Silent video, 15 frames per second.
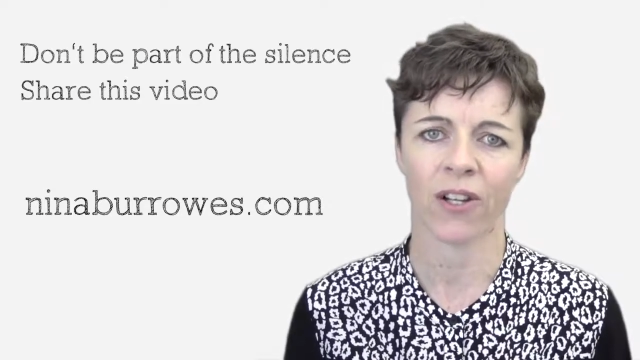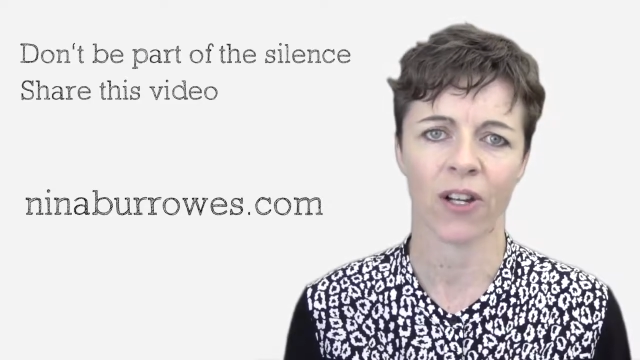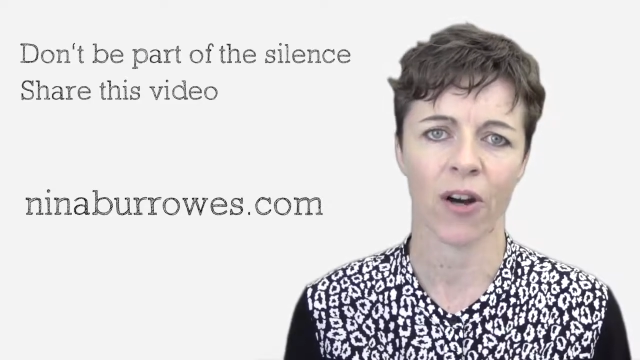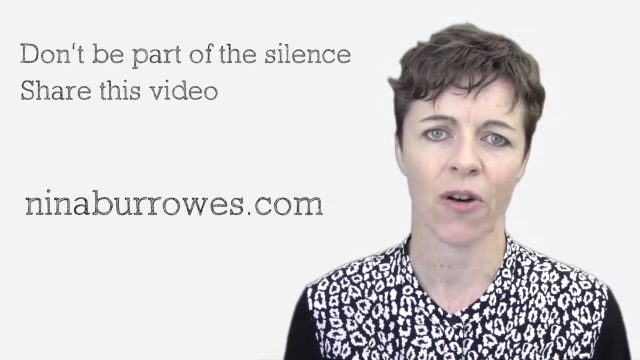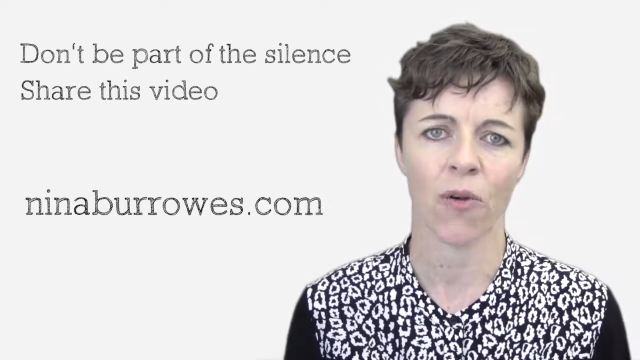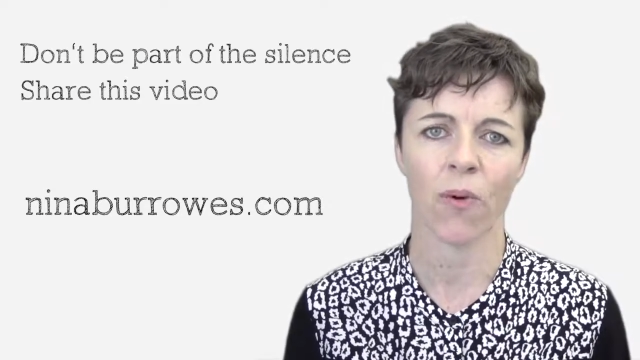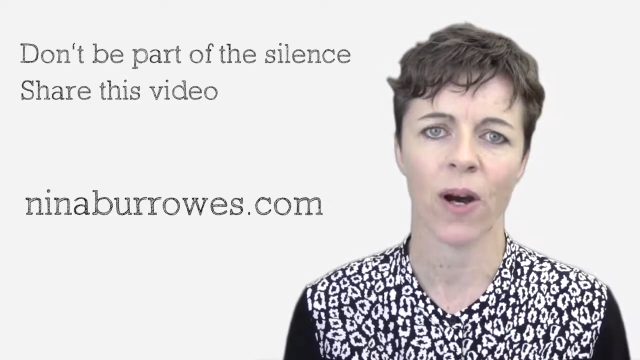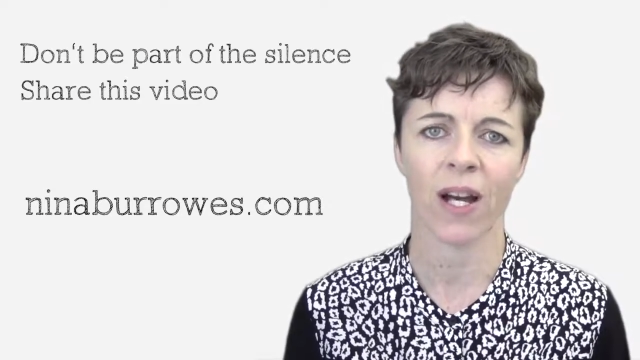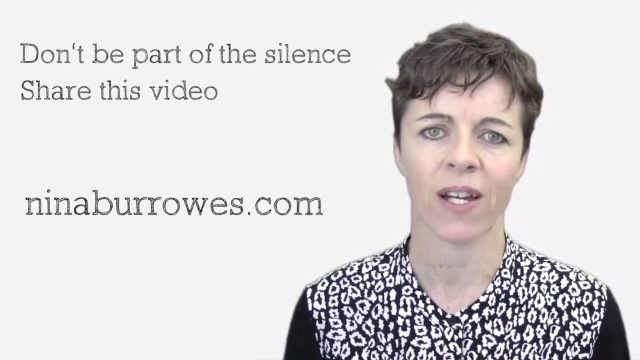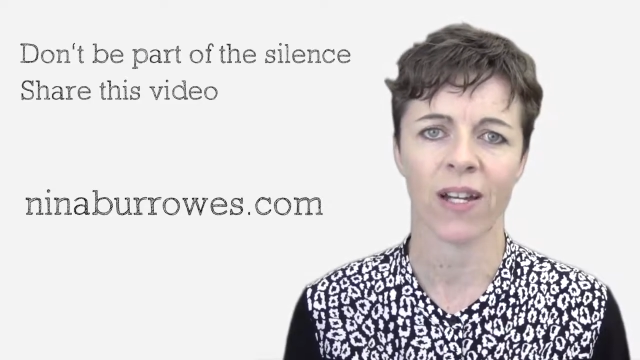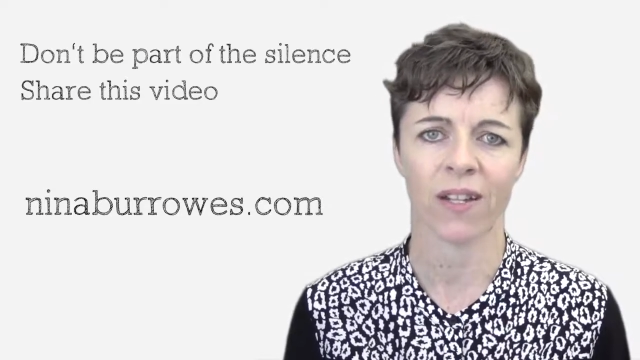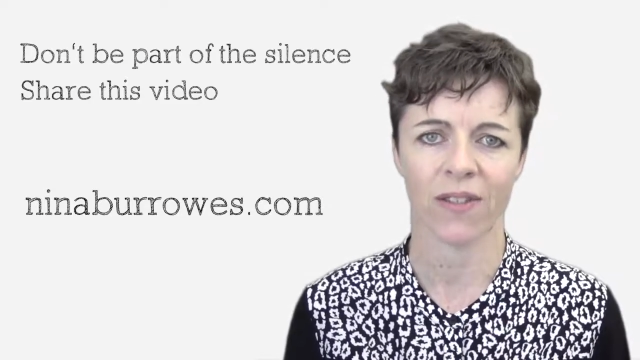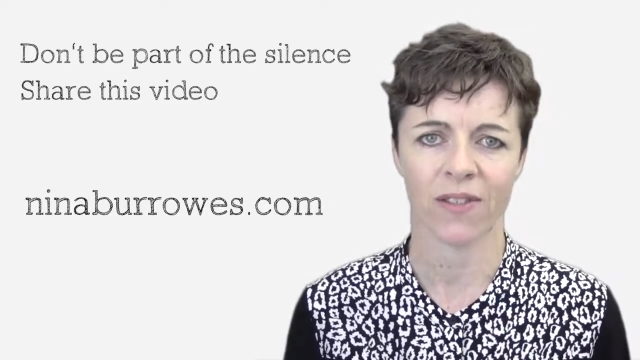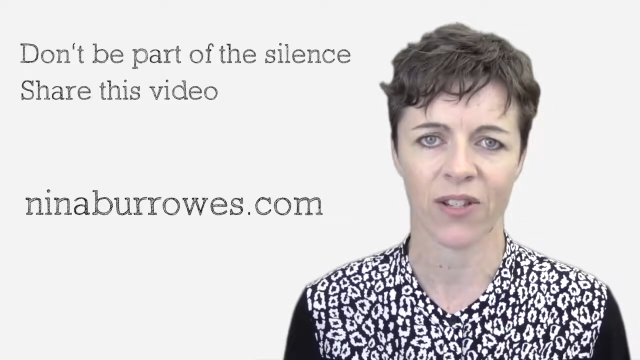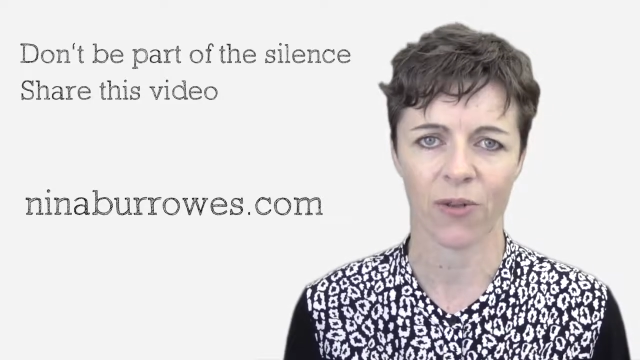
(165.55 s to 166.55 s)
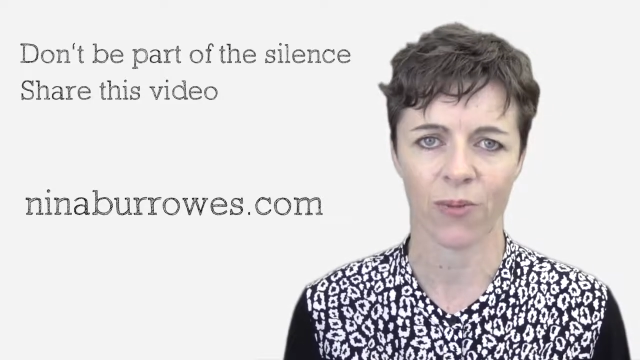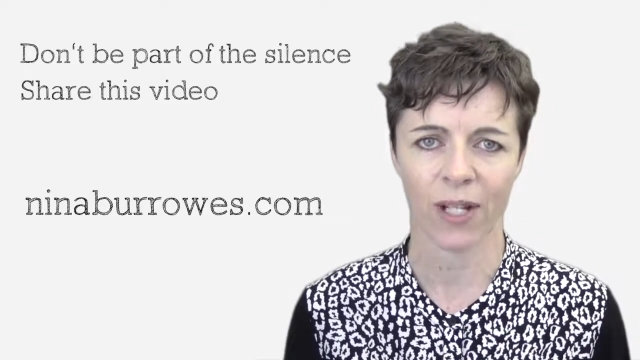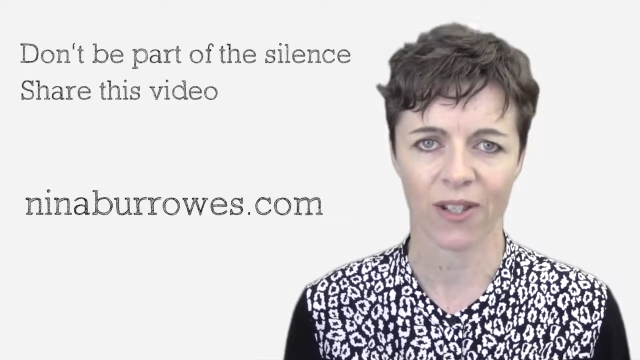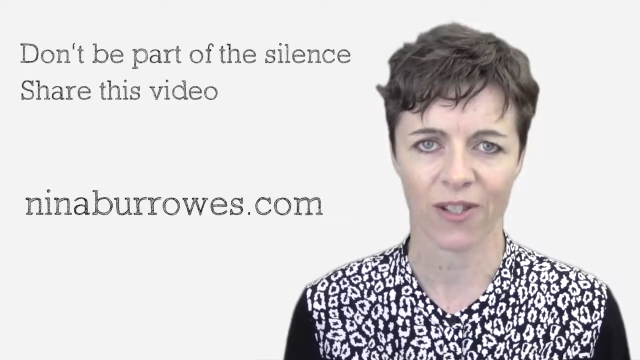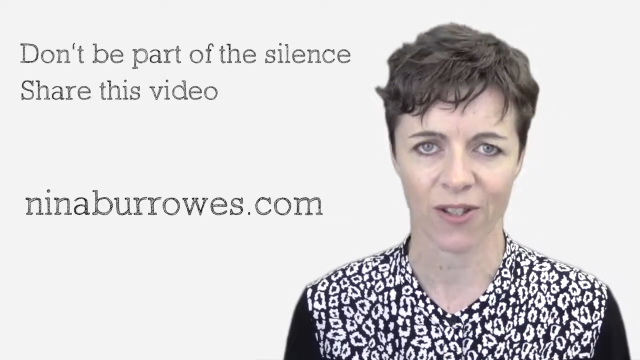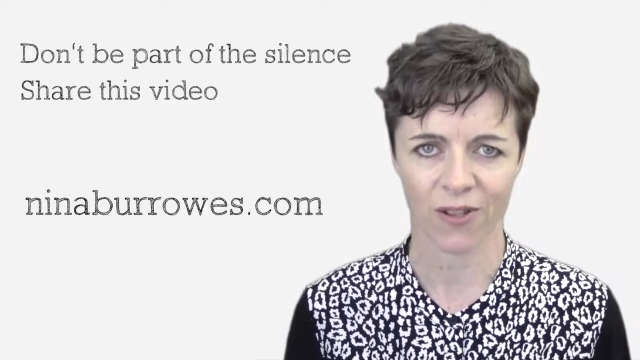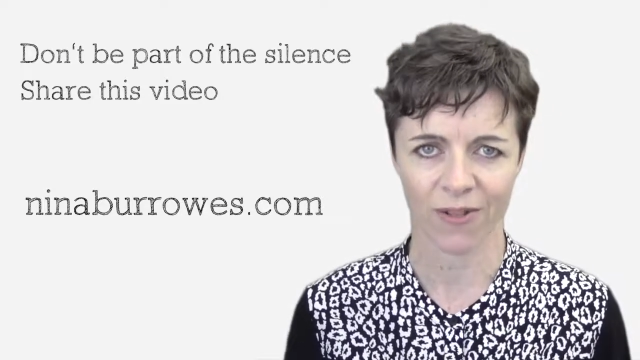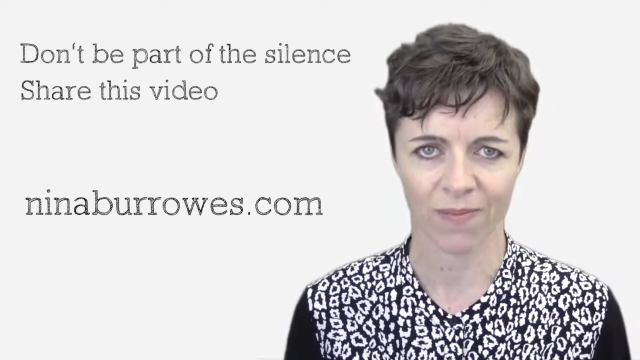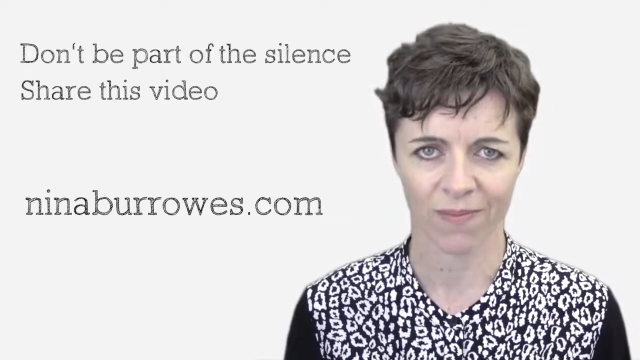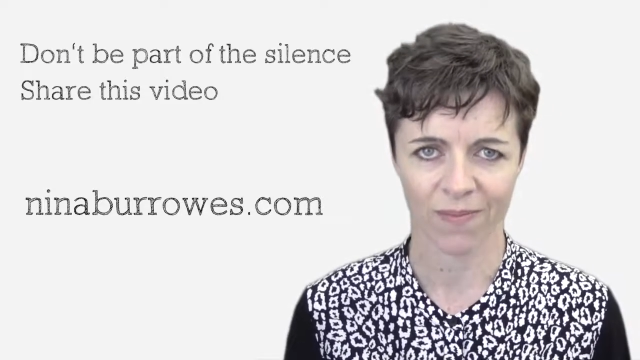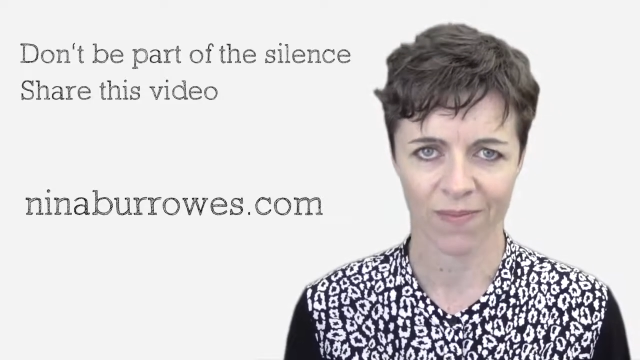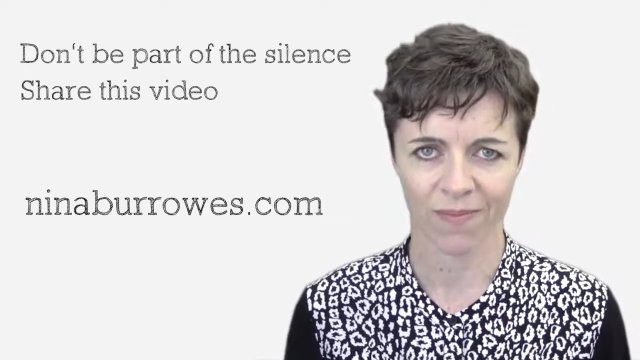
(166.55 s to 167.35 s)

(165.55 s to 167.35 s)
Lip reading: to go away until we do.